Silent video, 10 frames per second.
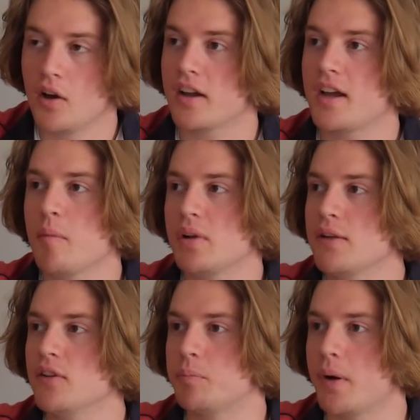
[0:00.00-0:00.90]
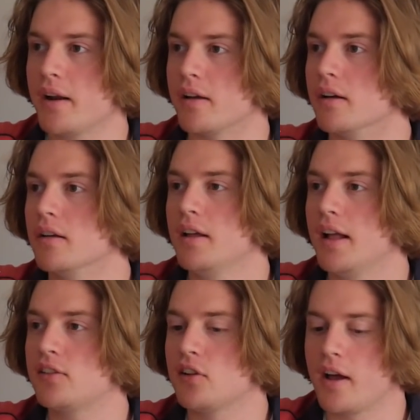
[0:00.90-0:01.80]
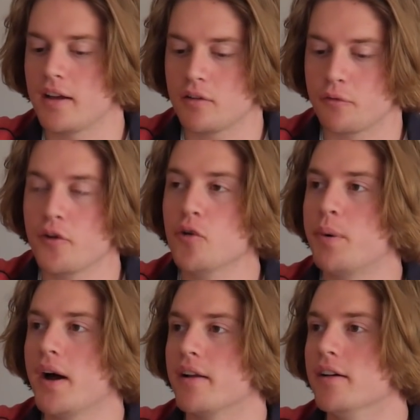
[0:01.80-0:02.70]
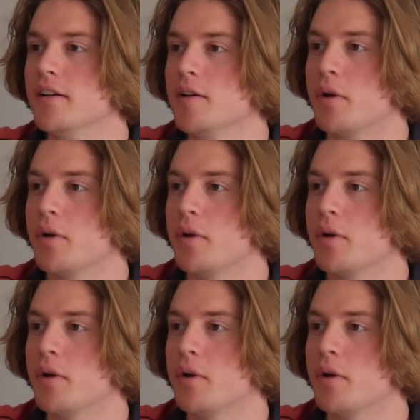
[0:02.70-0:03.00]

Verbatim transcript: I can't believe it's butter. It's like real butter,